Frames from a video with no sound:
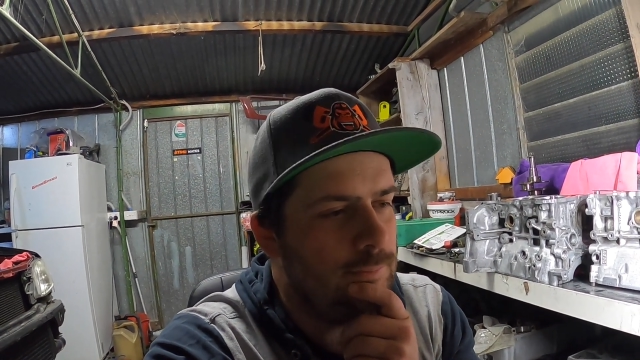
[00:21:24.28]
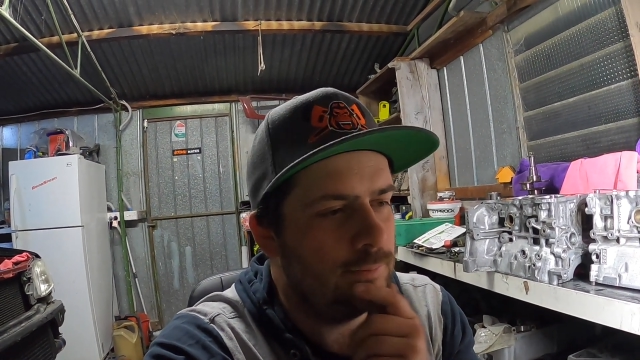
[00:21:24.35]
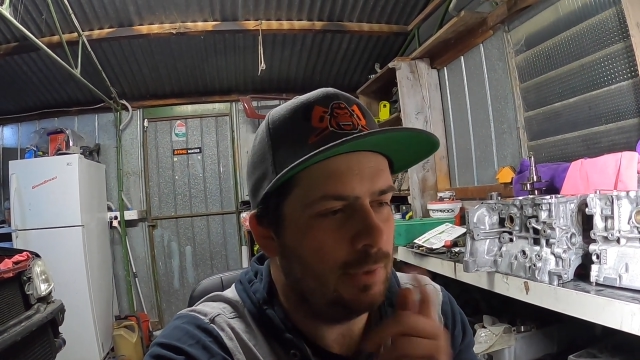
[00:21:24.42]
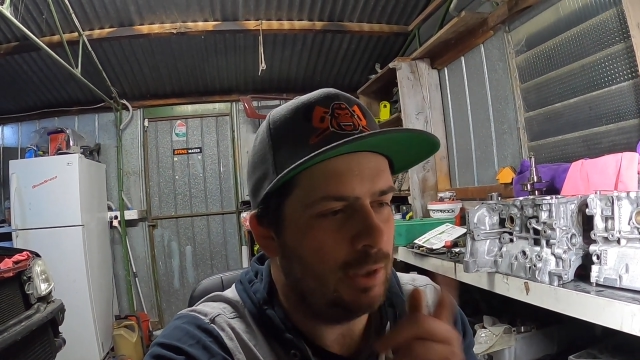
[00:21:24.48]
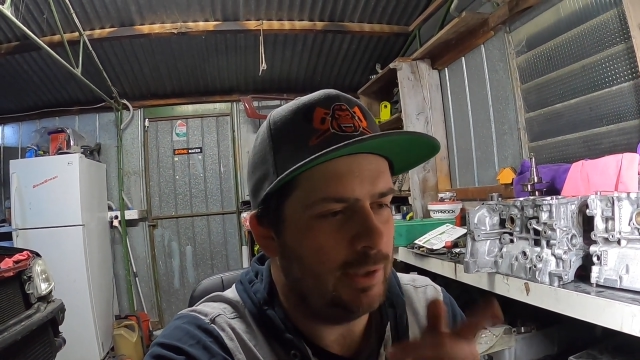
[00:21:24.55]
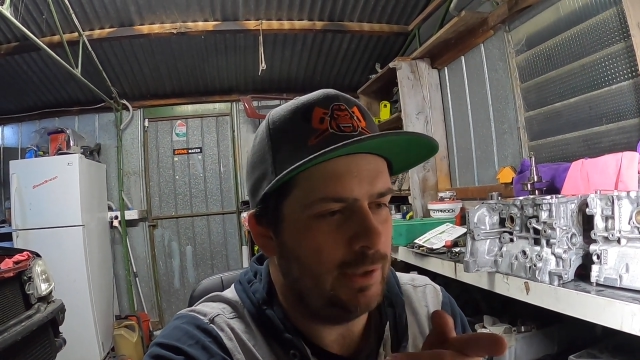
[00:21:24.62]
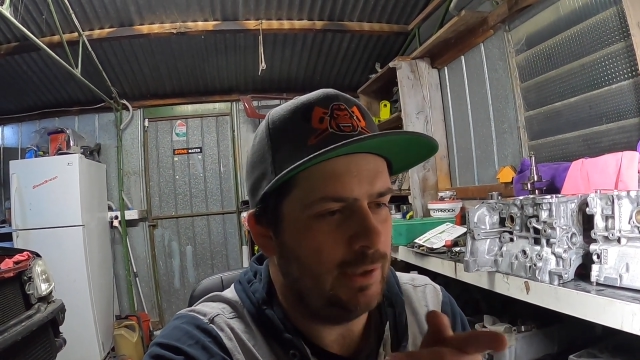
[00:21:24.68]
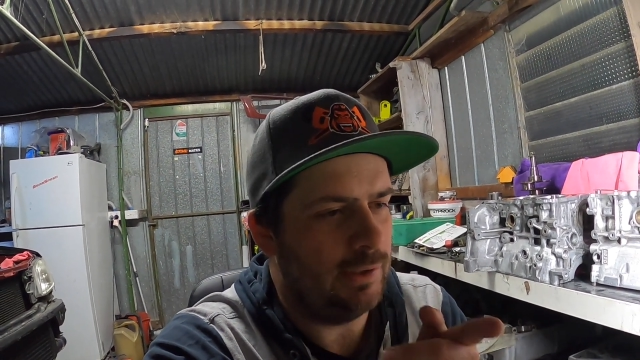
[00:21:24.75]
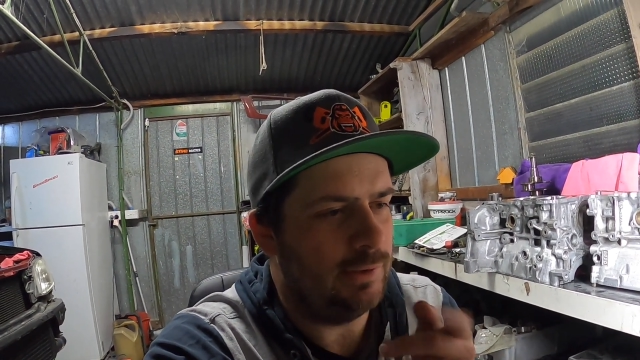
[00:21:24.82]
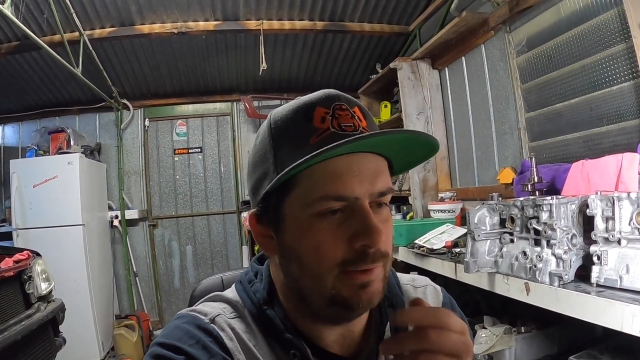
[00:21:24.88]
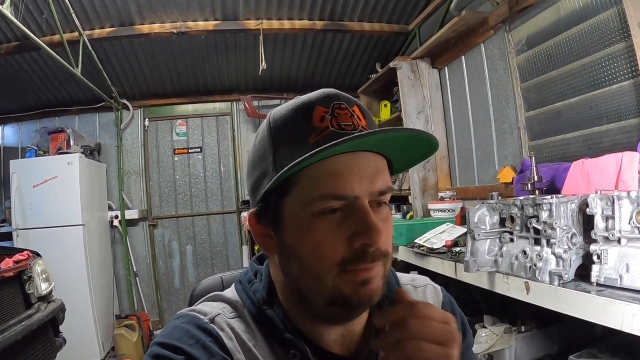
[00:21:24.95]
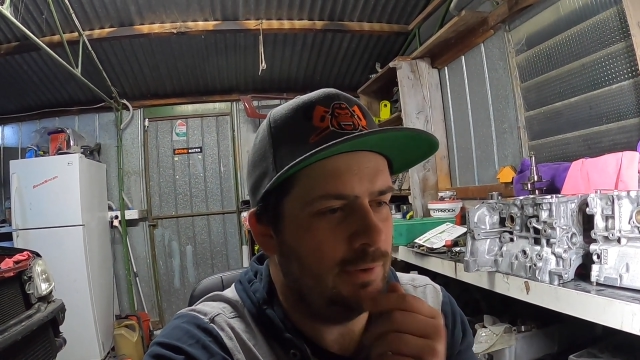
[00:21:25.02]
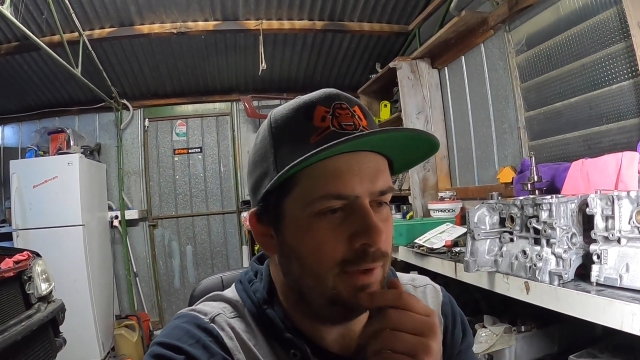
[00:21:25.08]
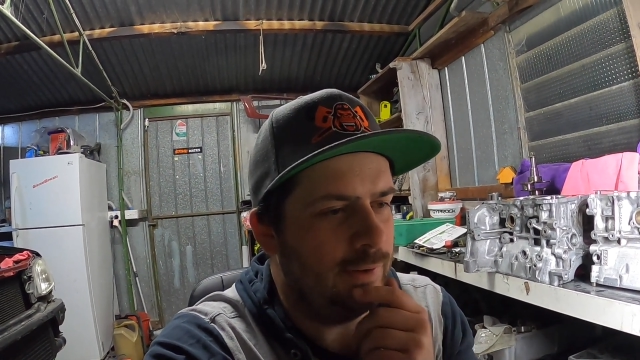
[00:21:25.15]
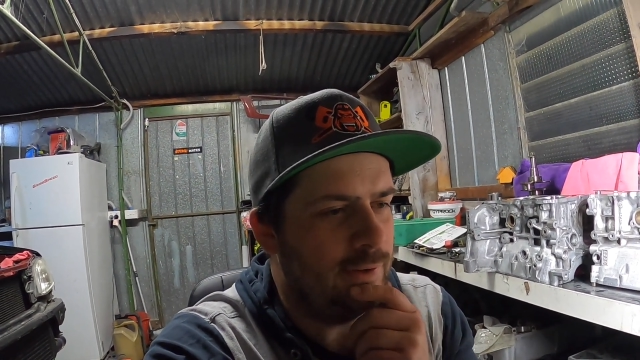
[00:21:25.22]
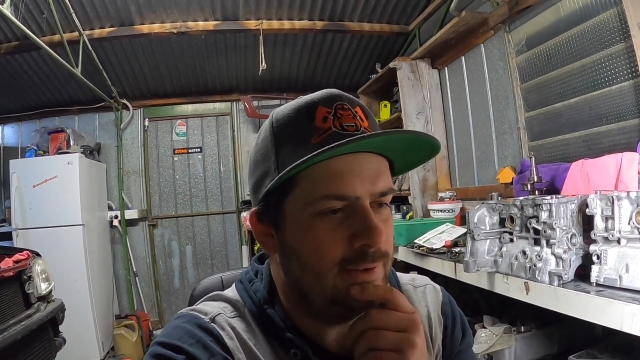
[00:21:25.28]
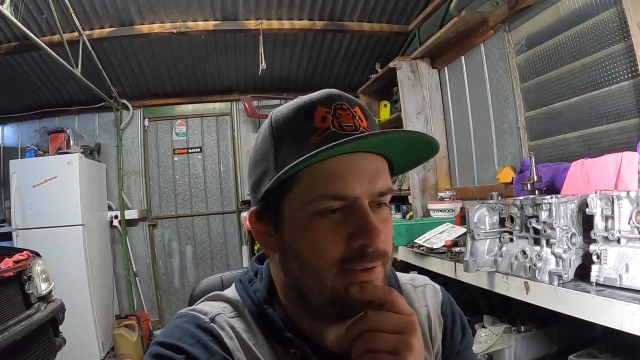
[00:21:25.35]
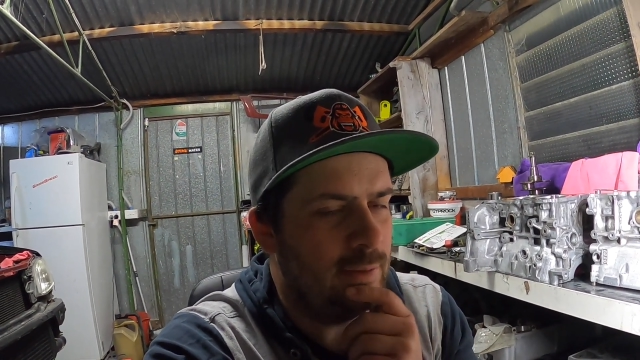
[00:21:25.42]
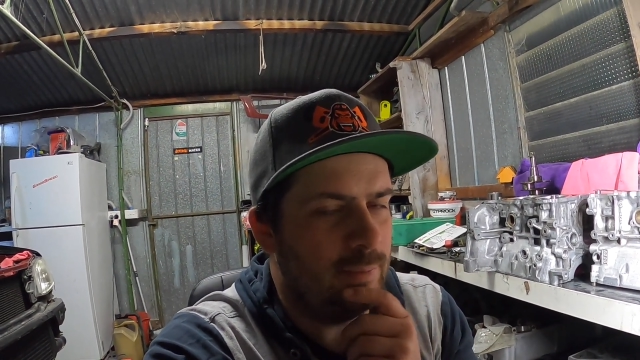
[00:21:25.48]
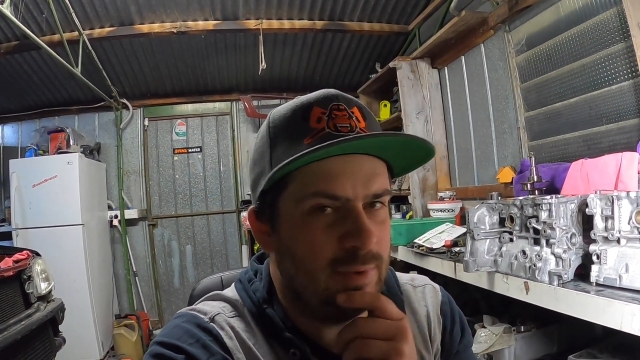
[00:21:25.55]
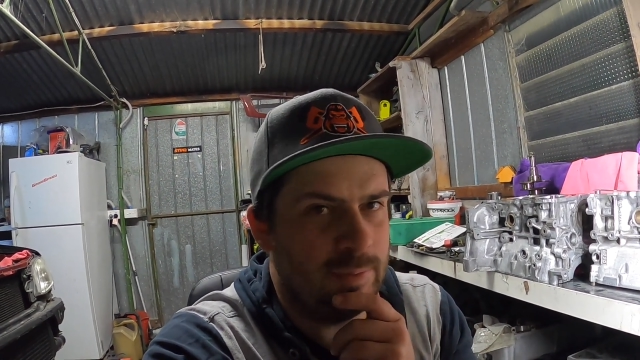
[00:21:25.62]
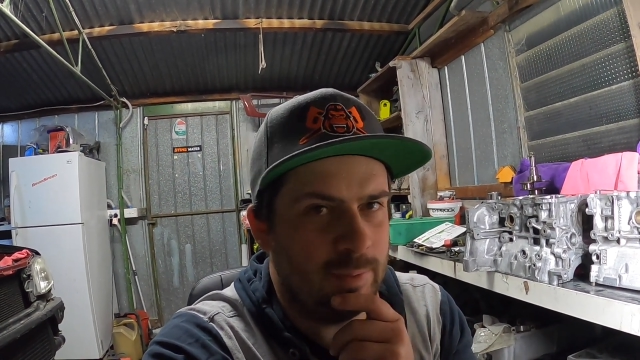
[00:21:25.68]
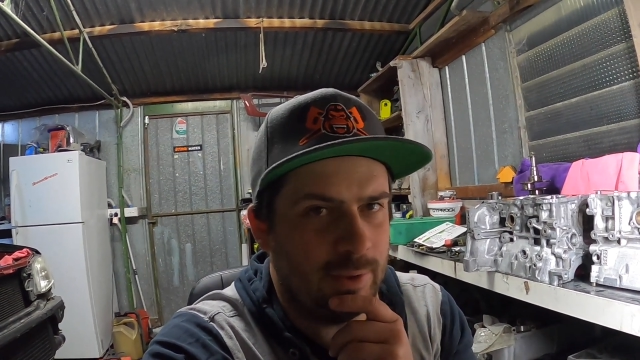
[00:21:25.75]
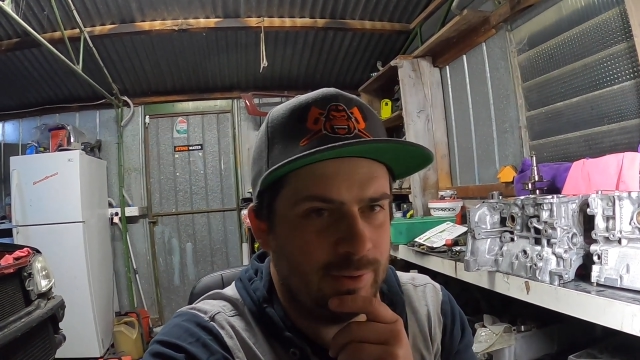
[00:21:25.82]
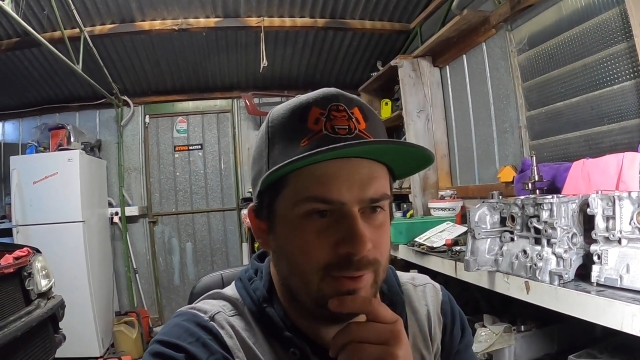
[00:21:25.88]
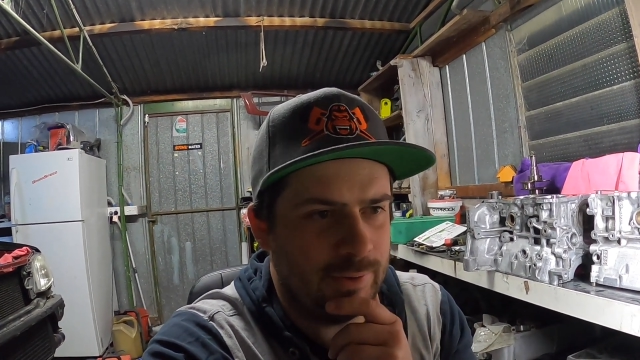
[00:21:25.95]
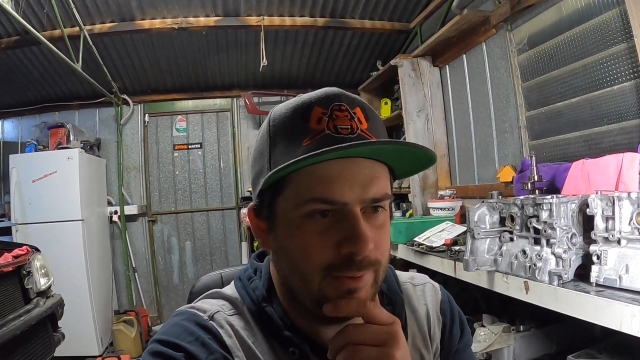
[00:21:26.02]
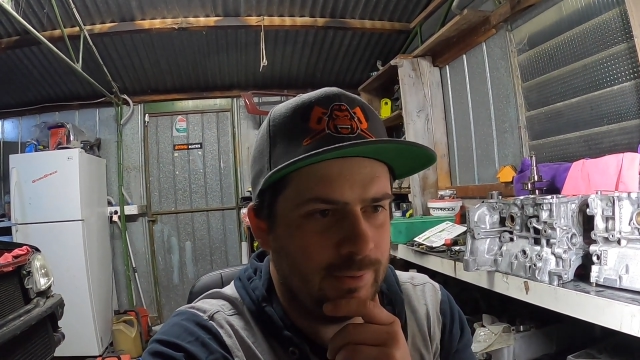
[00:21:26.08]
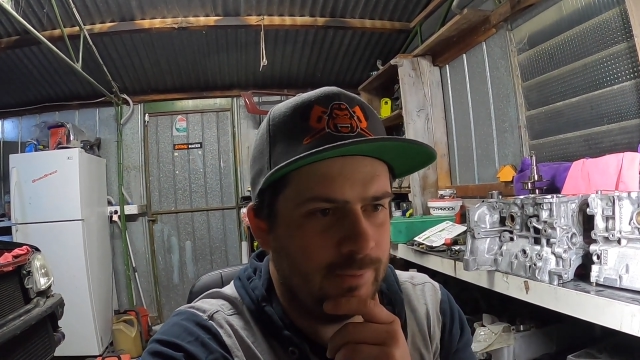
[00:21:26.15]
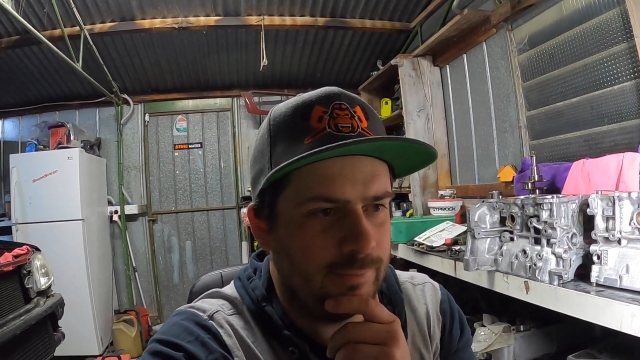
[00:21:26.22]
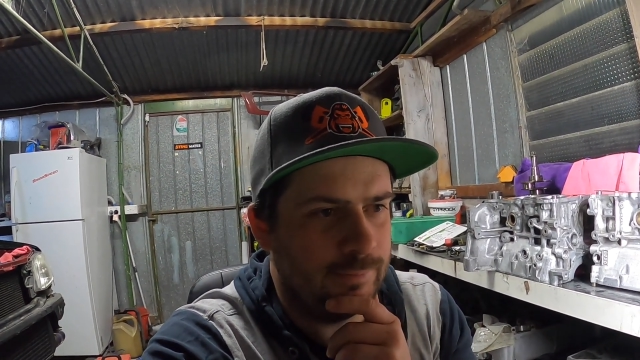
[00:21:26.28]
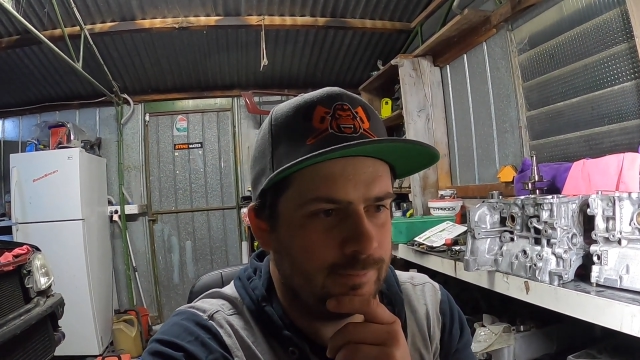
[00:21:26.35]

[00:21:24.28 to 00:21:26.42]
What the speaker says: I need to divide those numbers by 2,